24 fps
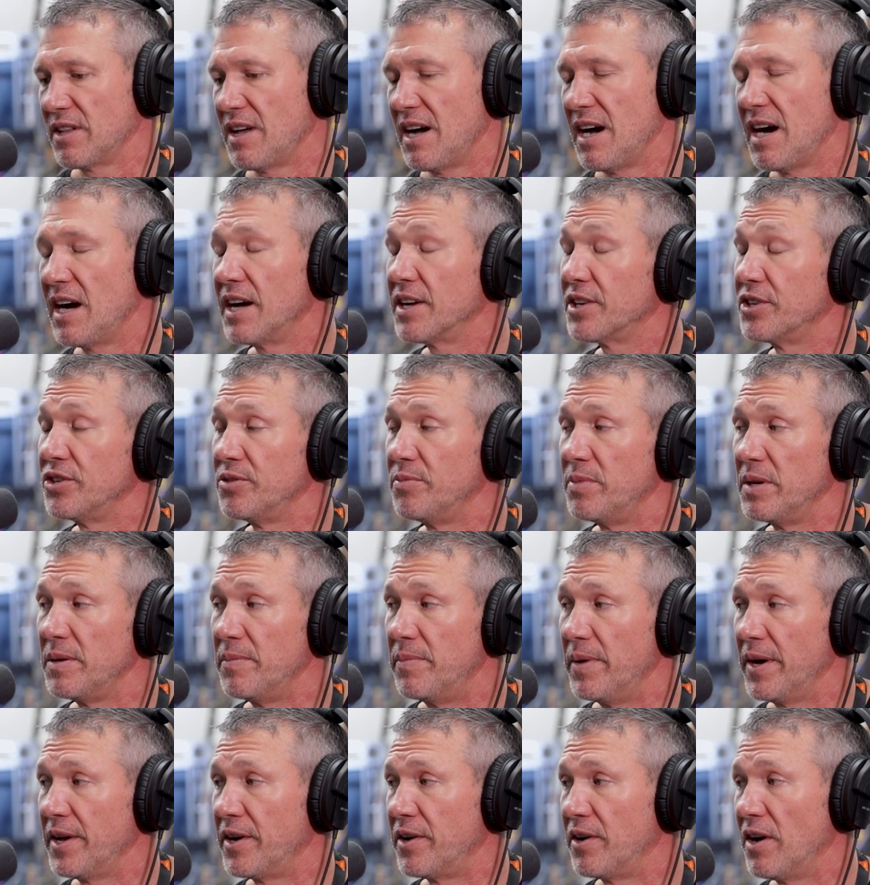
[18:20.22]
slot, you'd be
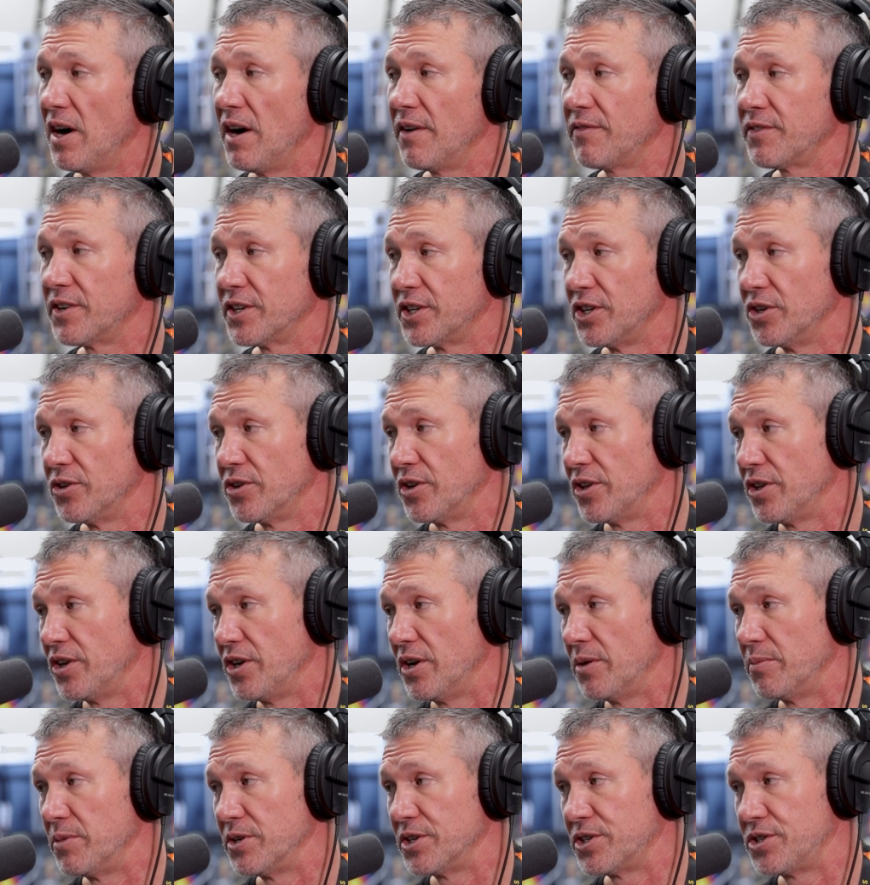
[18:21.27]
better off to go to the
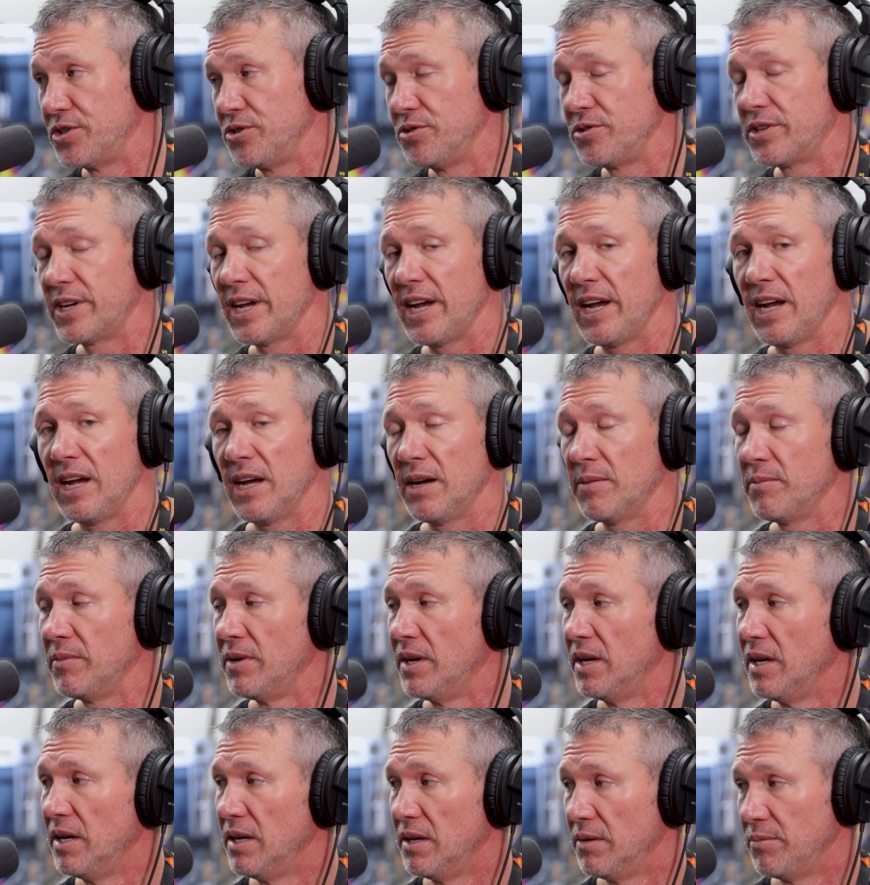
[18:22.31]
number two cam,
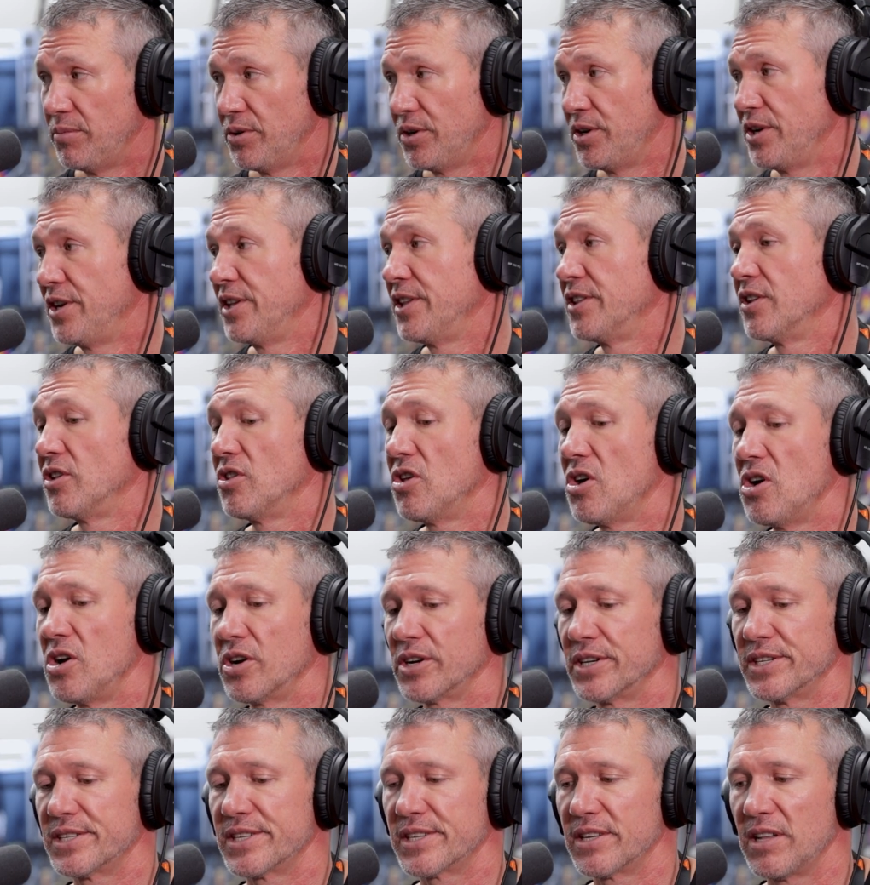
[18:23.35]
put it in the
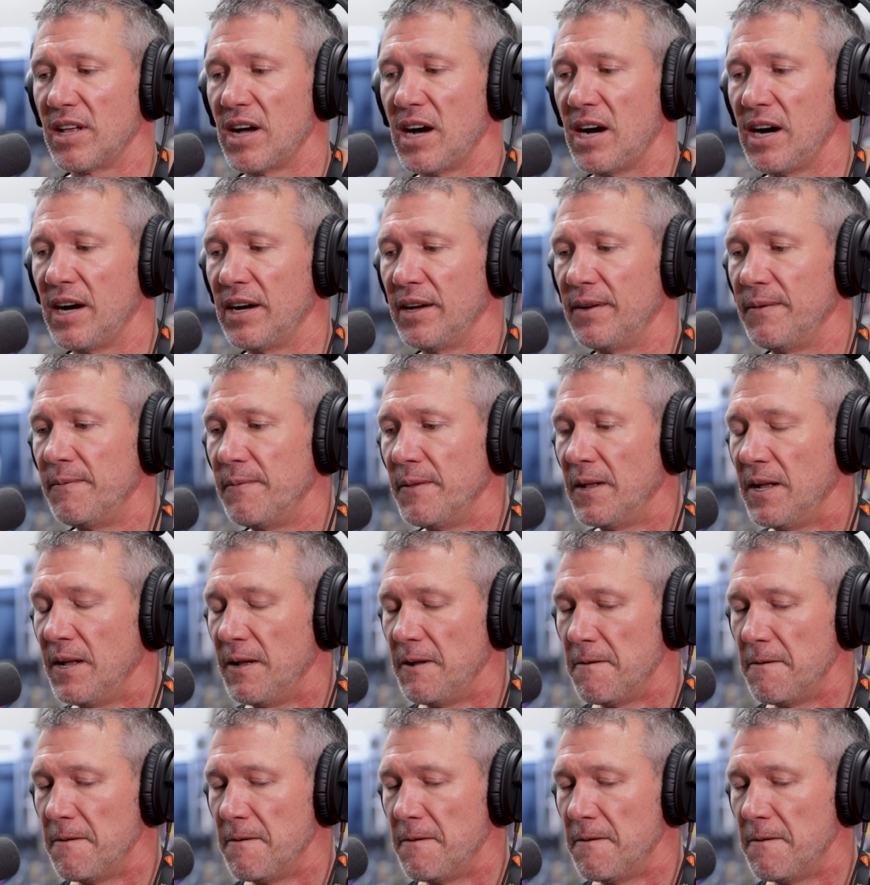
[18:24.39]
longest slot. Right.